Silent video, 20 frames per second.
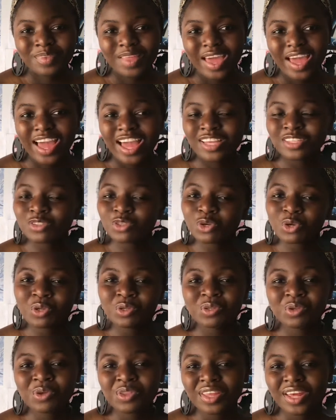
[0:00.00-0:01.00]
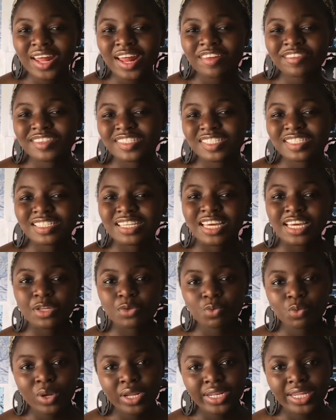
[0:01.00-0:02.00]
As you all know that I've just hit
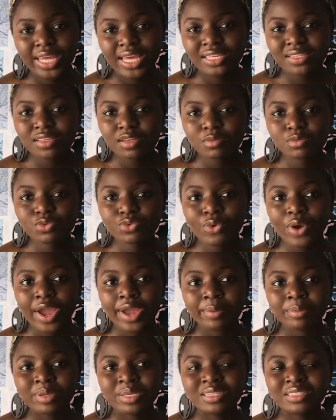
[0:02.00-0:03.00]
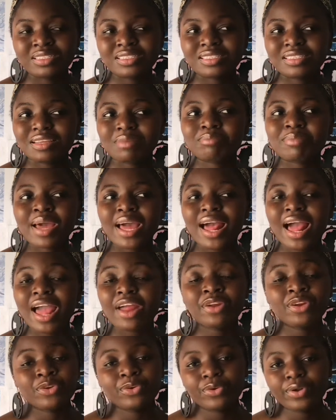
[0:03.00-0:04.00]
1K subscribers, but
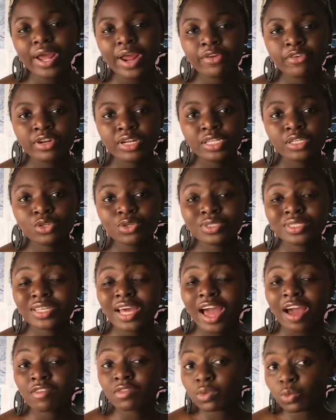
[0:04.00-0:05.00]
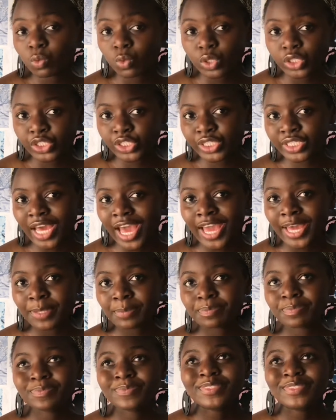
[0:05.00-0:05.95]
I really don't have the watch time.